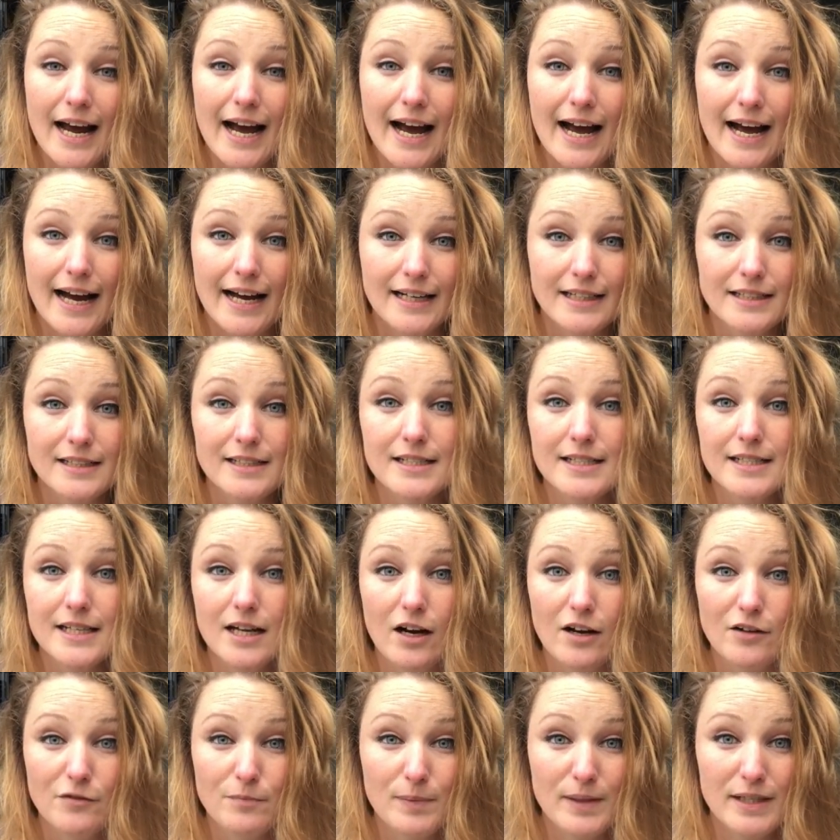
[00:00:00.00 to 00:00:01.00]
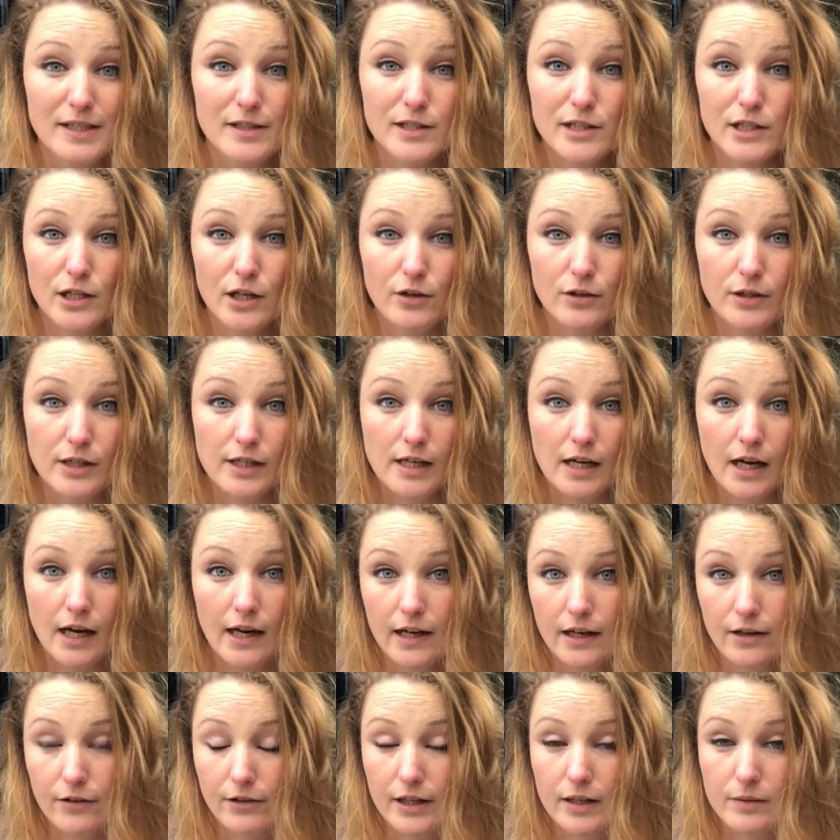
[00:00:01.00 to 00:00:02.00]
and I've been slowly
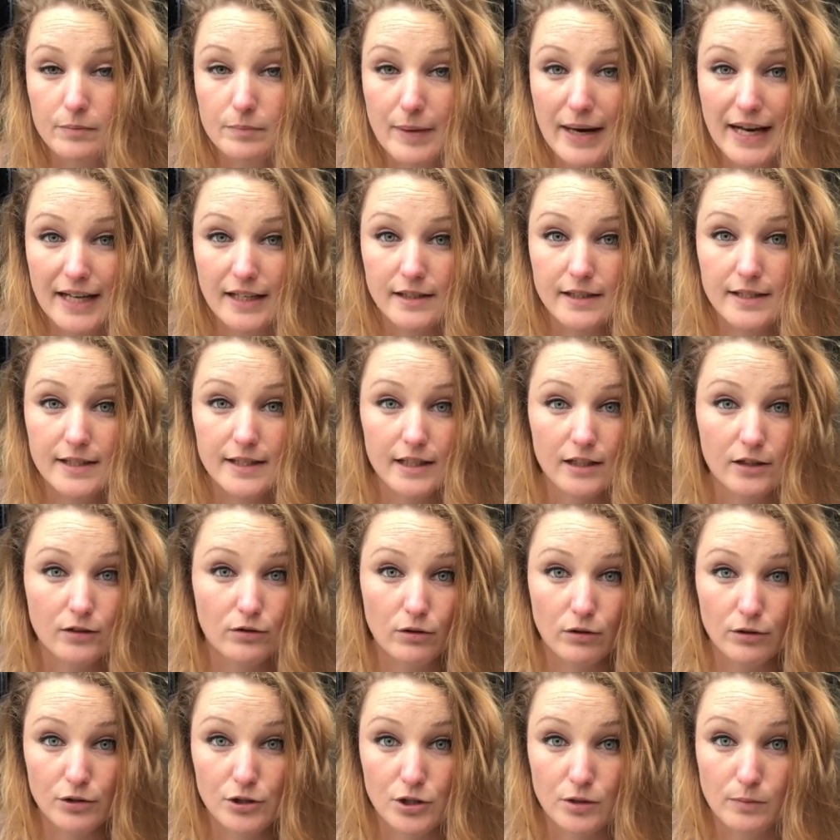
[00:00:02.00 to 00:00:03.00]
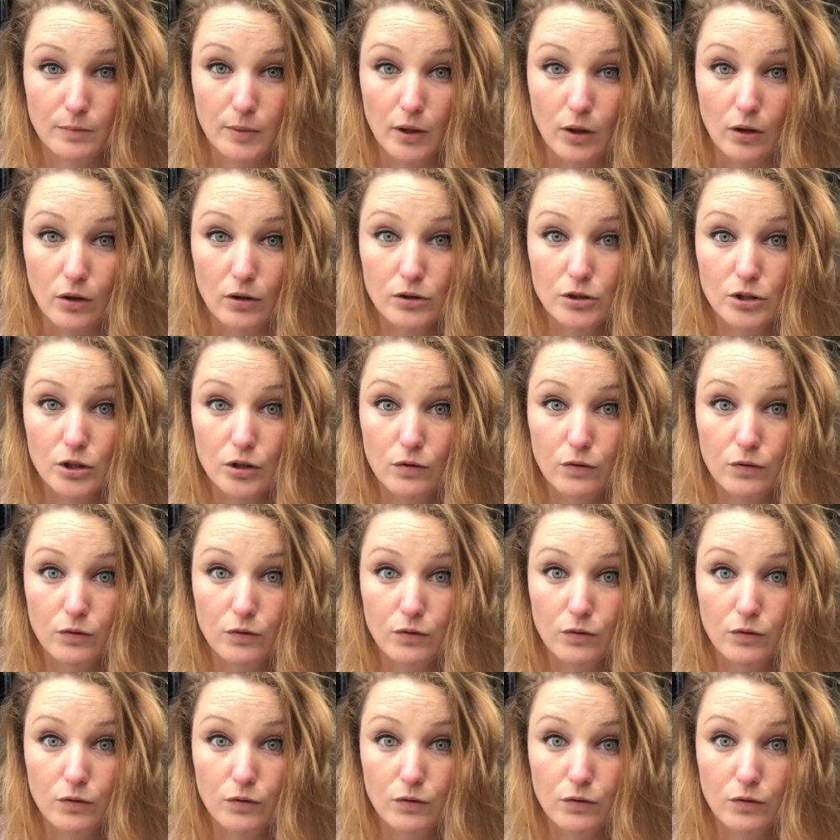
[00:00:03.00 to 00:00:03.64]
clearing beds across the plot